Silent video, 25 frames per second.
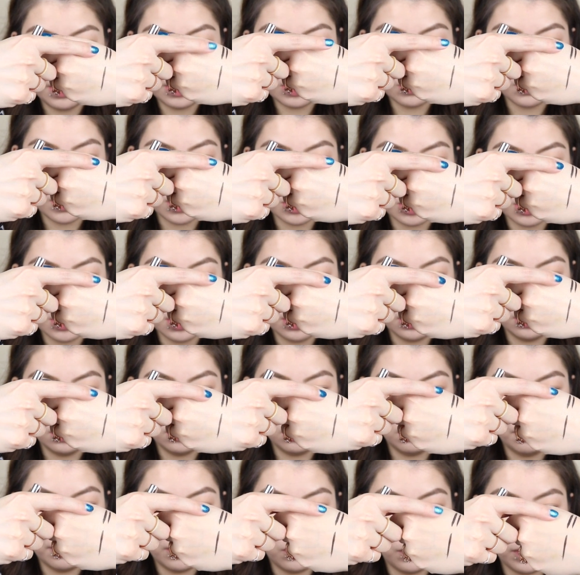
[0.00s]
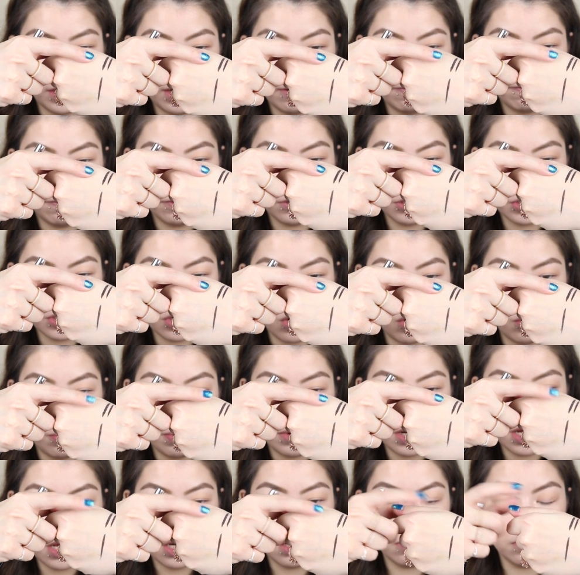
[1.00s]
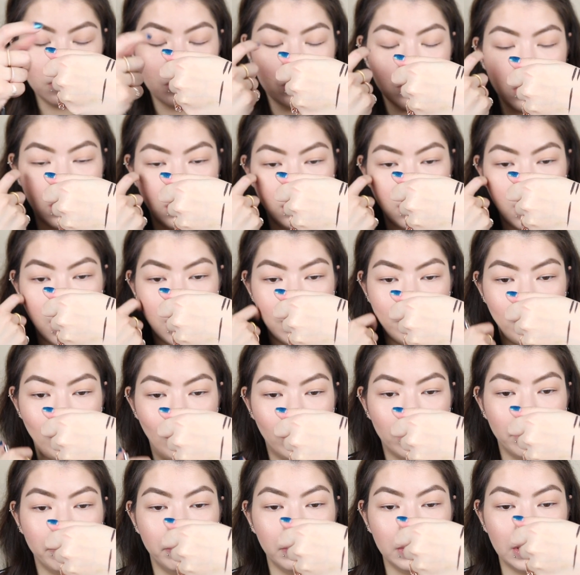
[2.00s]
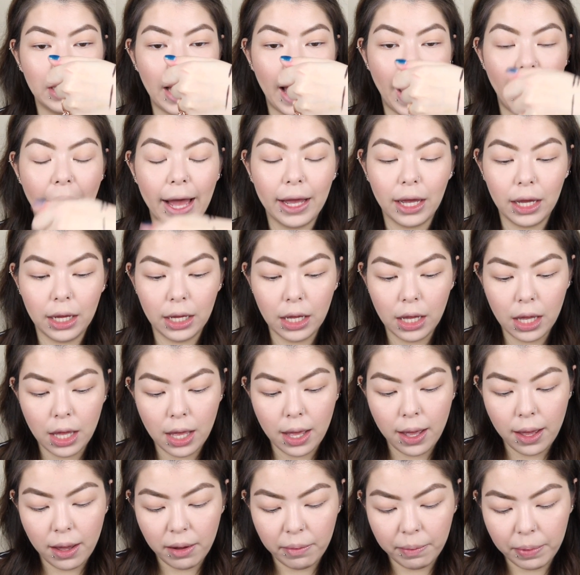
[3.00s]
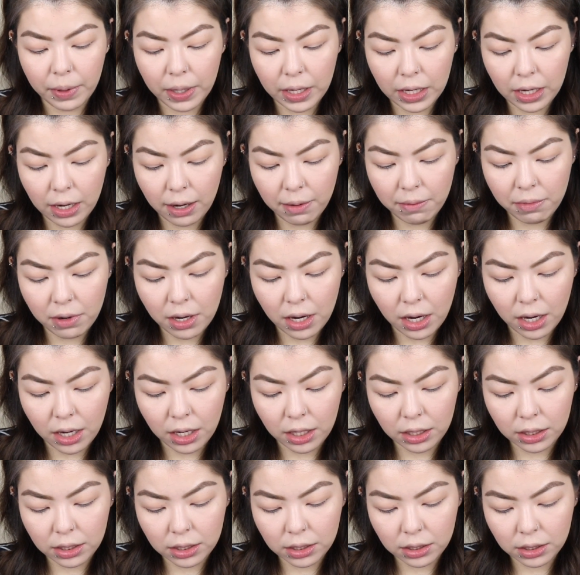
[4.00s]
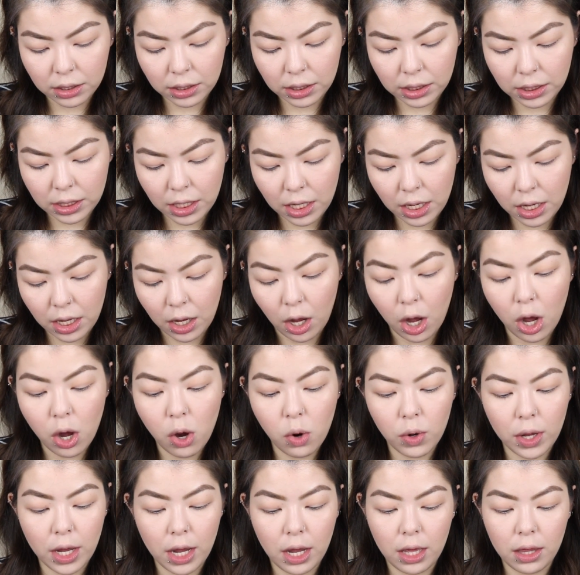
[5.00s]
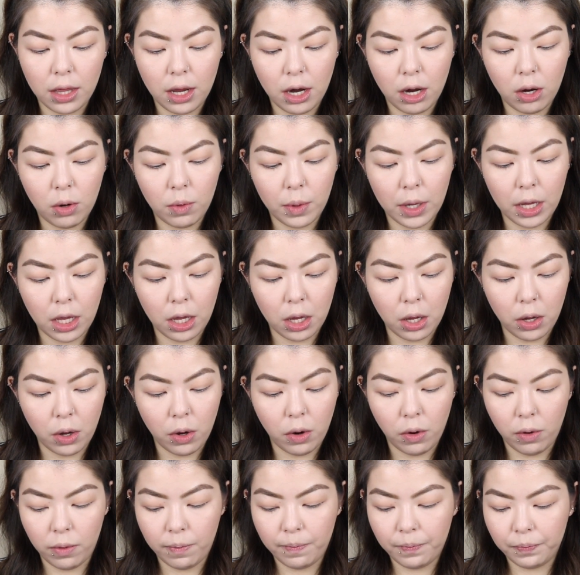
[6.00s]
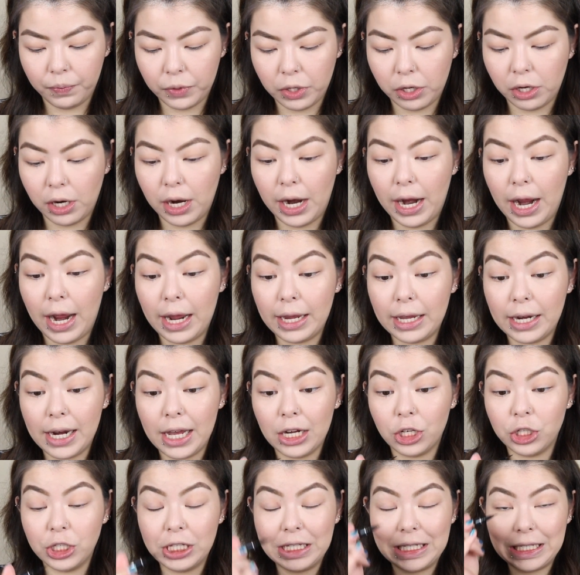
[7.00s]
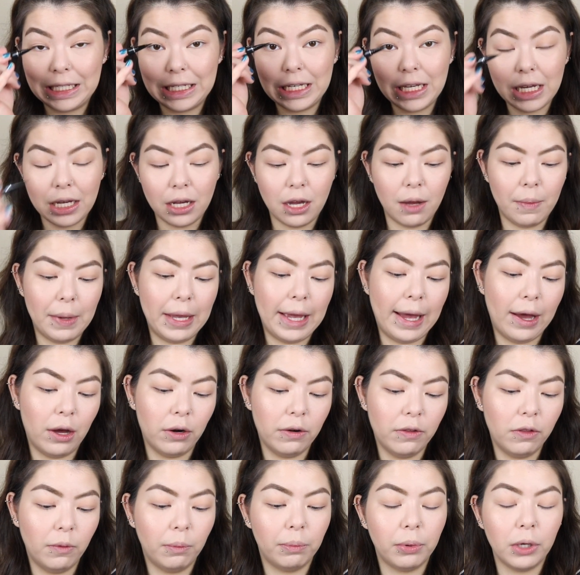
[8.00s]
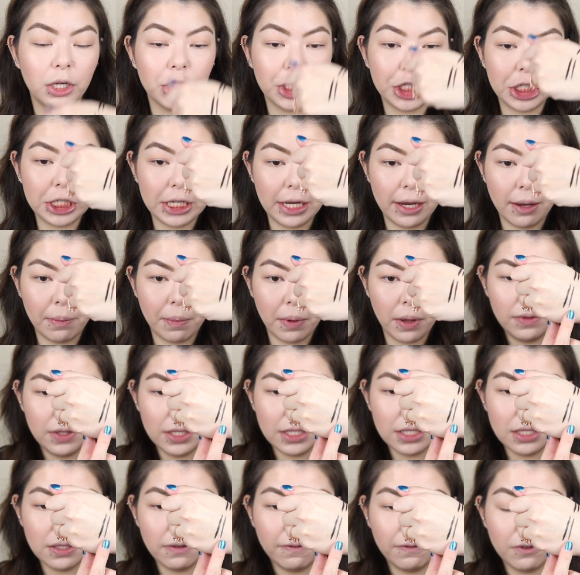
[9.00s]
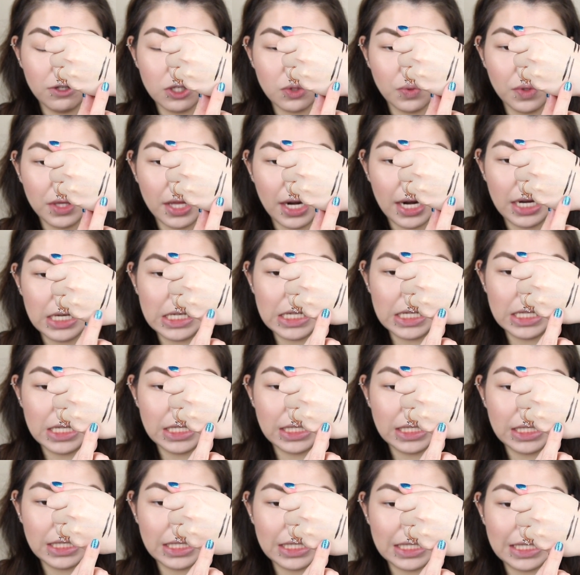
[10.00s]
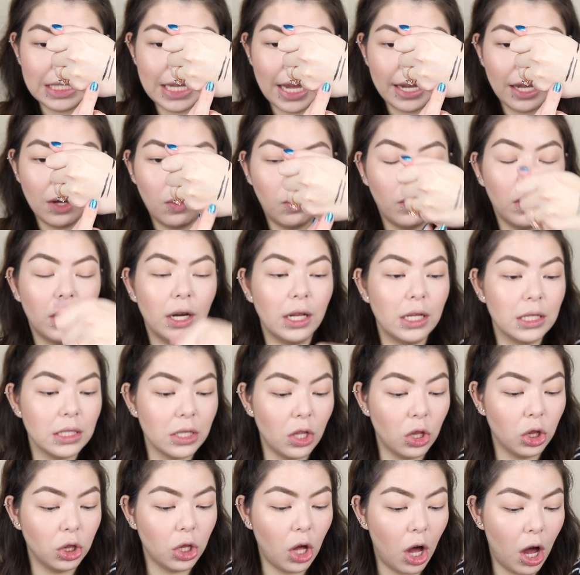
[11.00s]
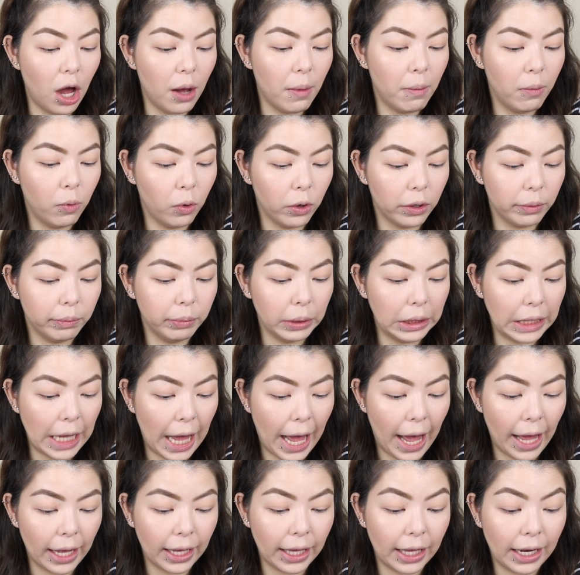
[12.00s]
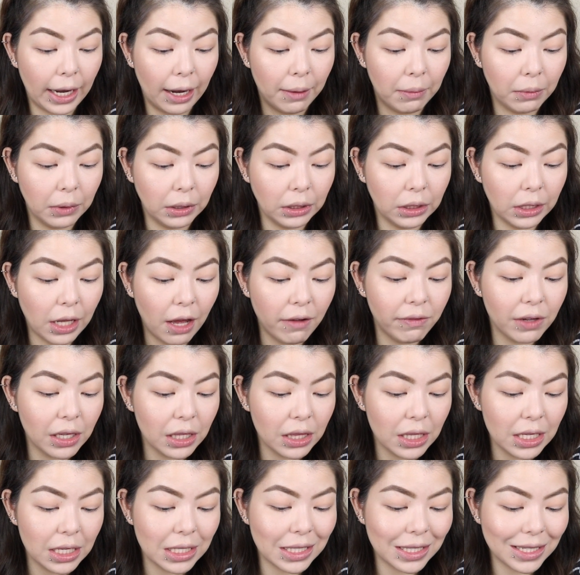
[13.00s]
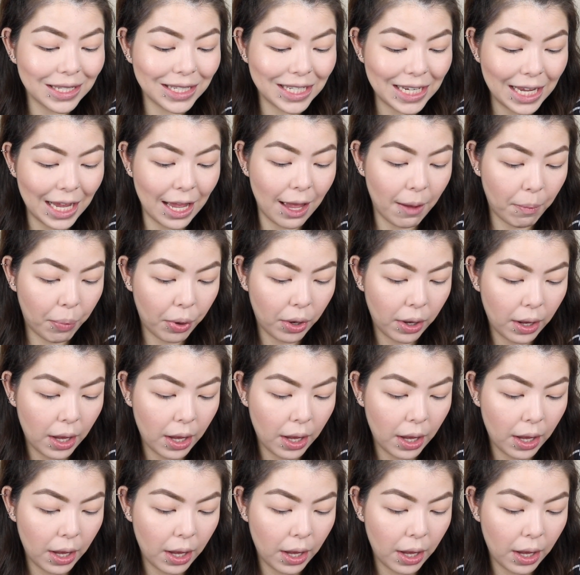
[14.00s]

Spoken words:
I swatched it a little bit when I first opened it and it was a lot more black. But I'm not seeing... Okay, there we go. Alright, I can actually see it coming out of the brush tip. This is the first one that I did and this is the second one. And it's a lot more black. And I'm loving this tip.